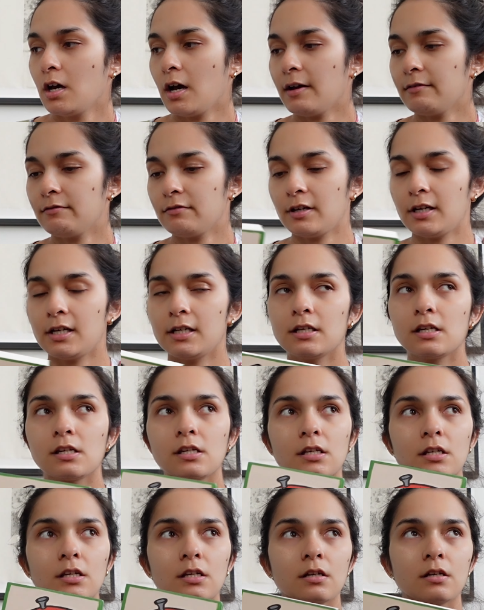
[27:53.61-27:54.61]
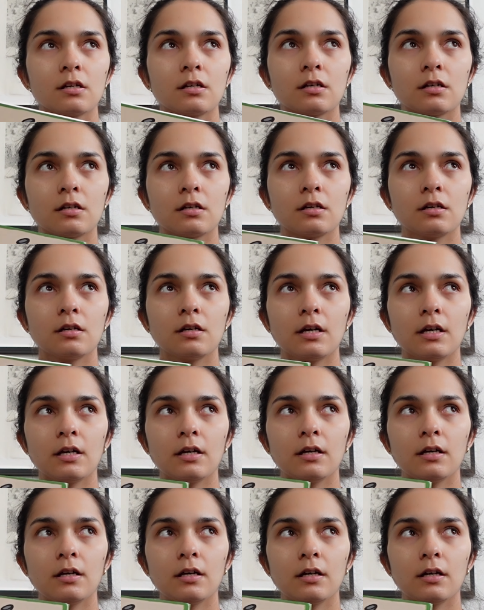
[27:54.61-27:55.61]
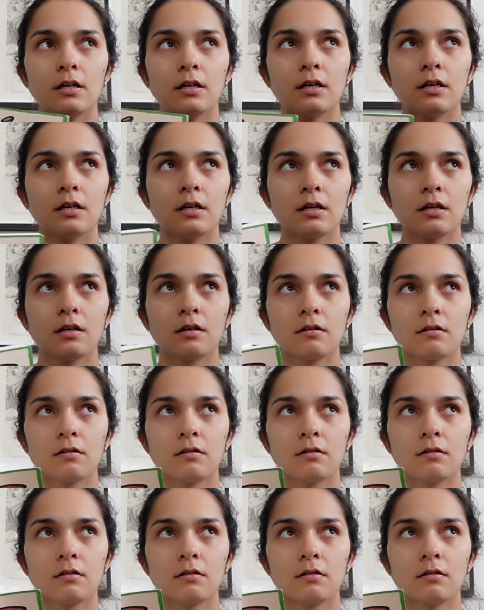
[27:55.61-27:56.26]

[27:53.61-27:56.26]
I've read uh,